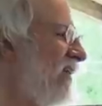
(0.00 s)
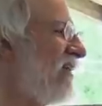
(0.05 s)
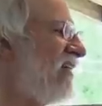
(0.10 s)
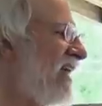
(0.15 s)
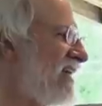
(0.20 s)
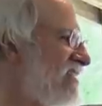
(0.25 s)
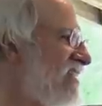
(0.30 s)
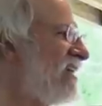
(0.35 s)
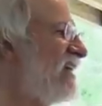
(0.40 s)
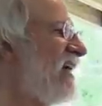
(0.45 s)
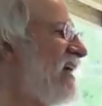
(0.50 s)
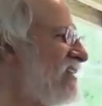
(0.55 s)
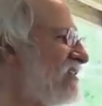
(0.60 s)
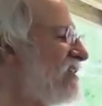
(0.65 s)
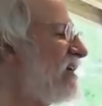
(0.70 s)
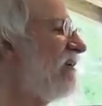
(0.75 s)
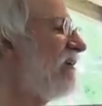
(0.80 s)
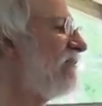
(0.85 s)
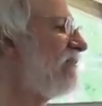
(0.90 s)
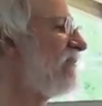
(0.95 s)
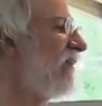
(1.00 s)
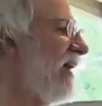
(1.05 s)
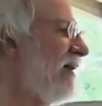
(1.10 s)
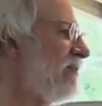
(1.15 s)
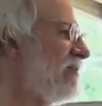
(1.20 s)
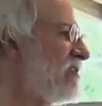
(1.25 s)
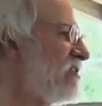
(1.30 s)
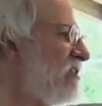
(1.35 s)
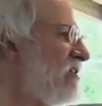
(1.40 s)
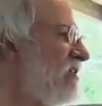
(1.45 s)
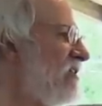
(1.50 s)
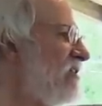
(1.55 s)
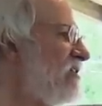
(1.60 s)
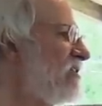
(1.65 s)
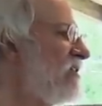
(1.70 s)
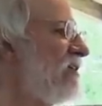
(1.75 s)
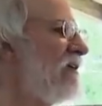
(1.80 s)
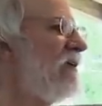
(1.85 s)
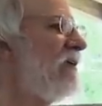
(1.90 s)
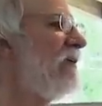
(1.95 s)
unless it gets
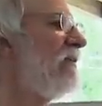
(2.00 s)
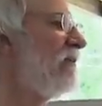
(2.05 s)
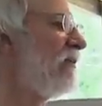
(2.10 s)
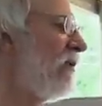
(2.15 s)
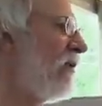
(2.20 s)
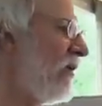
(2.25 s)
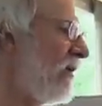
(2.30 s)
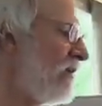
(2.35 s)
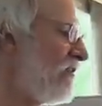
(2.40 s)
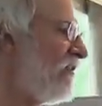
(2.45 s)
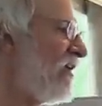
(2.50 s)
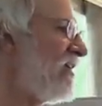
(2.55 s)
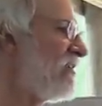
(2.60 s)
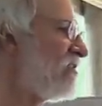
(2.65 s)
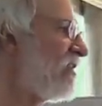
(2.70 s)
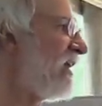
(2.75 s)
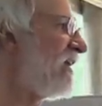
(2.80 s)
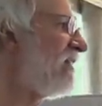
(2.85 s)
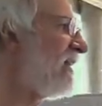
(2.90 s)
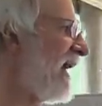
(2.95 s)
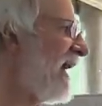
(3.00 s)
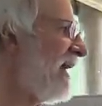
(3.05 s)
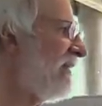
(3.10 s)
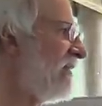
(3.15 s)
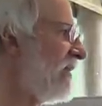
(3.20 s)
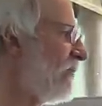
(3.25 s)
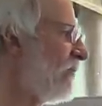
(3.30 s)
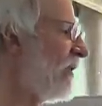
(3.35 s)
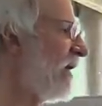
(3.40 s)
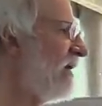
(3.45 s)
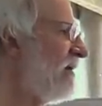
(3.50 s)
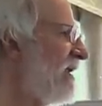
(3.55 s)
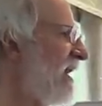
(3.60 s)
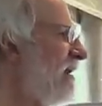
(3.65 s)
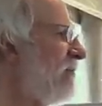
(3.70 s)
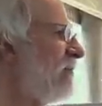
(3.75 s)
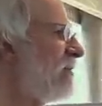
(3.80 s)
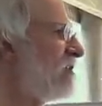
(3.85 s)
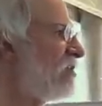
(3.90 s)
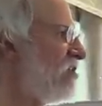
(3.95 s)
viruses or things like that that run it
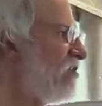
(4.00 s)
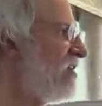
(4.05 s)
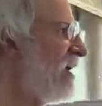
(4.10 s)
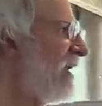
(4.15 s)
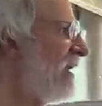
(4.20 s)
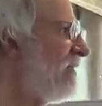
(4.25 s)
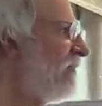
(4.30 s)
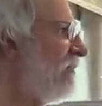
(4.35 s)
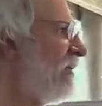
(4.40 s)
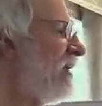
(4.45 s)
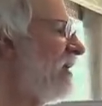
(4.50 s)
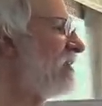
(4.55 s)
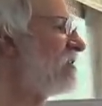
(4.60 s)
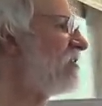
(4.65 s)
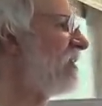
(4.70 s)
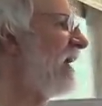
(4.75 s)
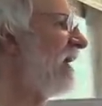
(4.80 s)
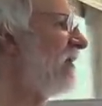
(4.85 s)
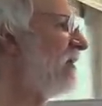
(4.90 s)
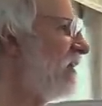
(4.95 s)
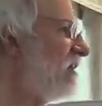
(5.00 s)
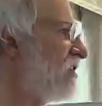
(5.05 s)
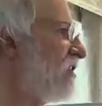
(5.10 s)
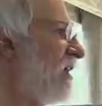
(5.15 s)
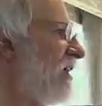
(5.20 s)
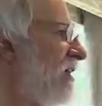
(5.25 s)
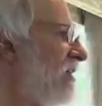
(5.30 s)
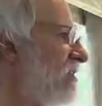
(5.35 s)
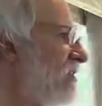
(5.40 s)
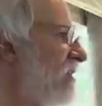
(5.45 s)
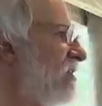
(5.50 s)
down. But genetically, it's not going to change.